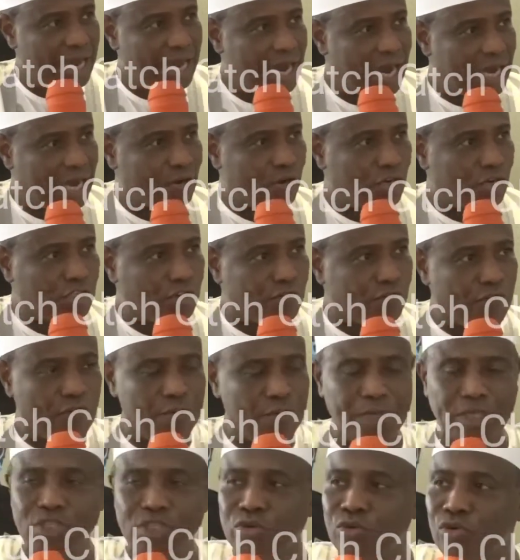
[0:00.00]
and also for
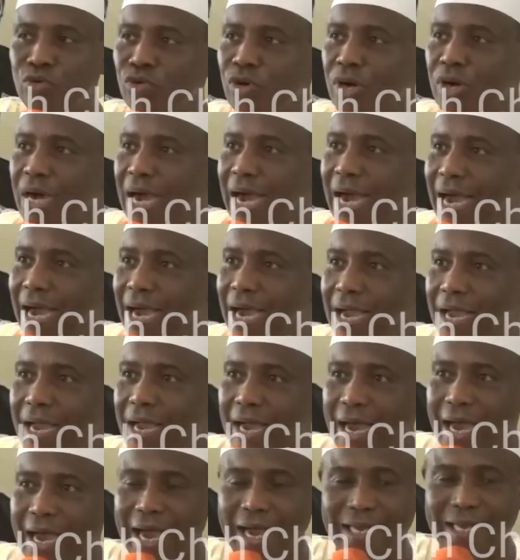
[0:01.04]
me to
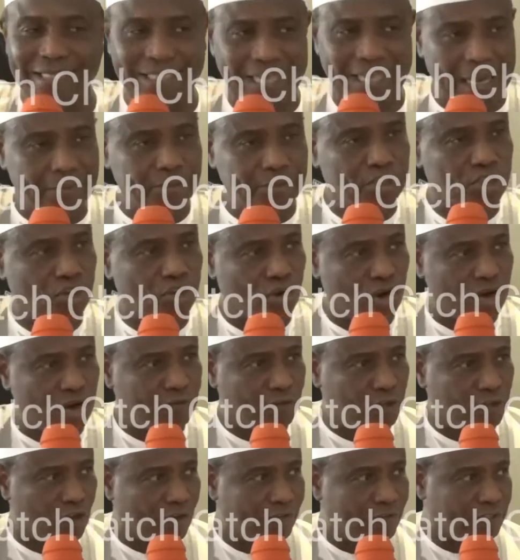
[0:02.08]
uh, attempt to run
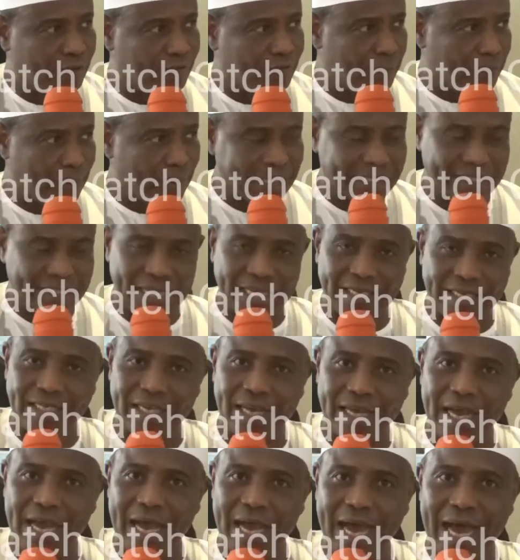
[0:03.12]
for the office of the president,
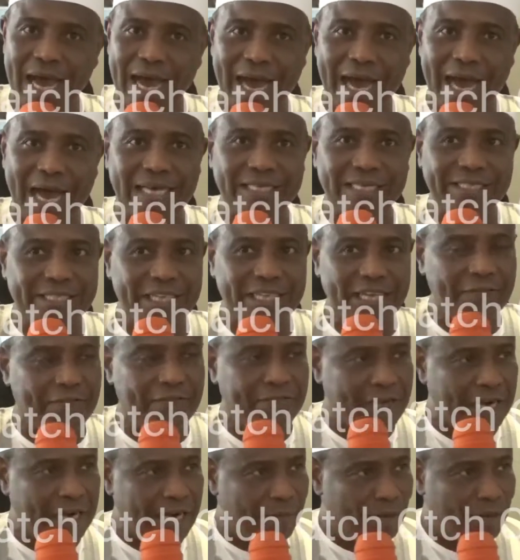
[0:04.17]
are still
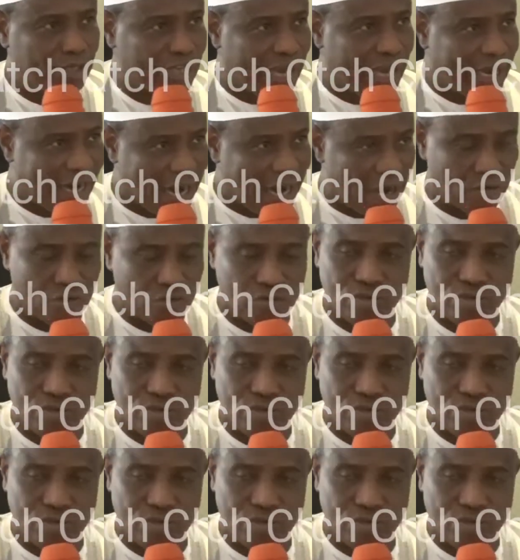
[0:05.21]
very much around.